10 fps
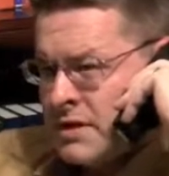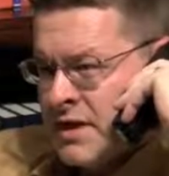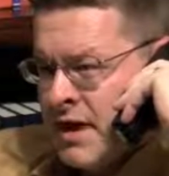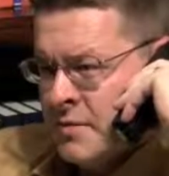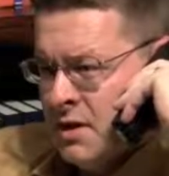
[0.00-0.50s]

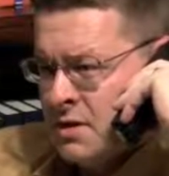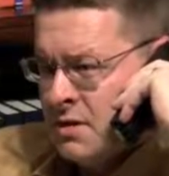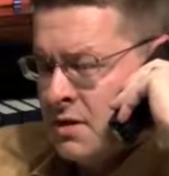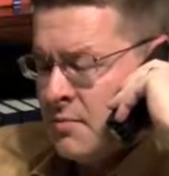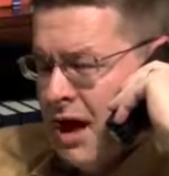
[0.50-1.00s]
His name?
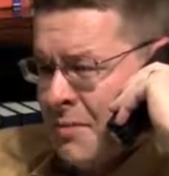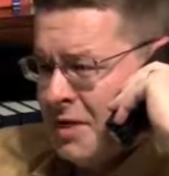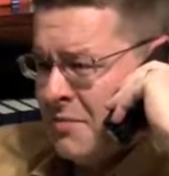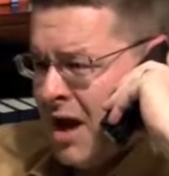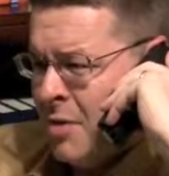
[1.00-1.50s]

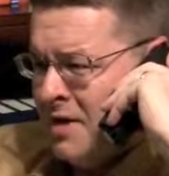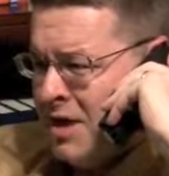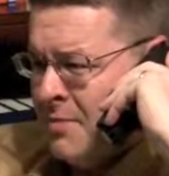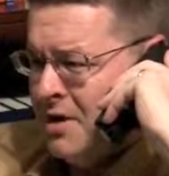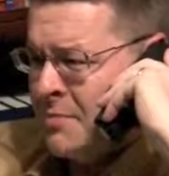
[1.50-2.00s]
Muhammad.
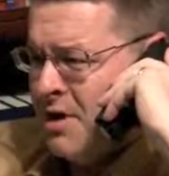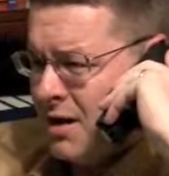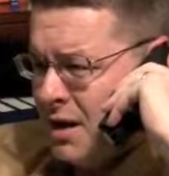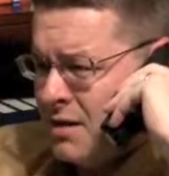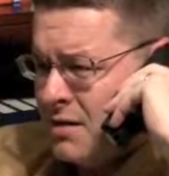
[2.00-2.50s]
Muhammad ibn
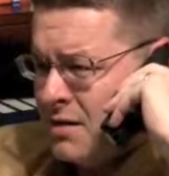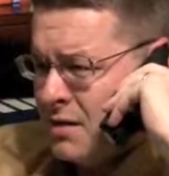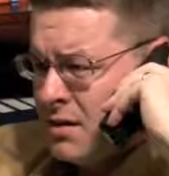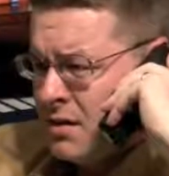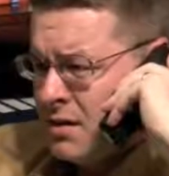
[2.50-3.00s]
Abdullah.
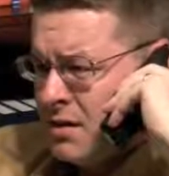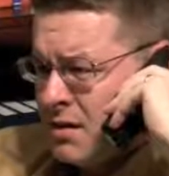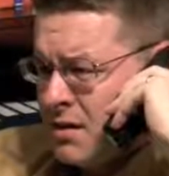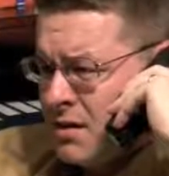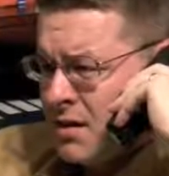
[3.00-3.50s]

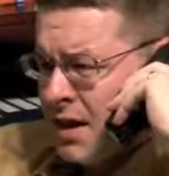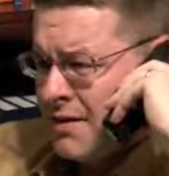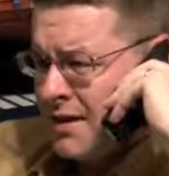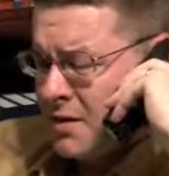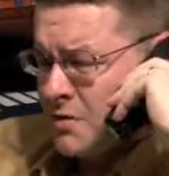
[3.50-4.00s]

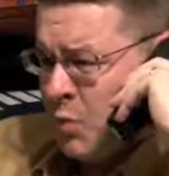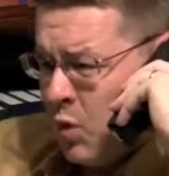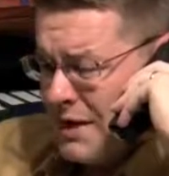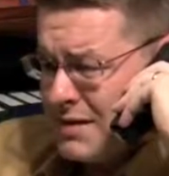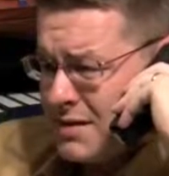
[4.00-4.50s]
I think he was
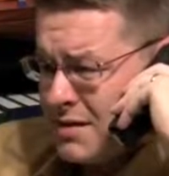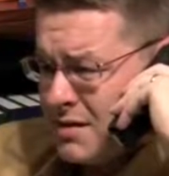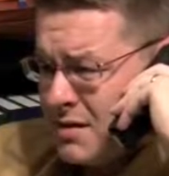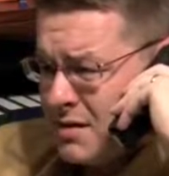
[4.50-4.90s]
poisoned.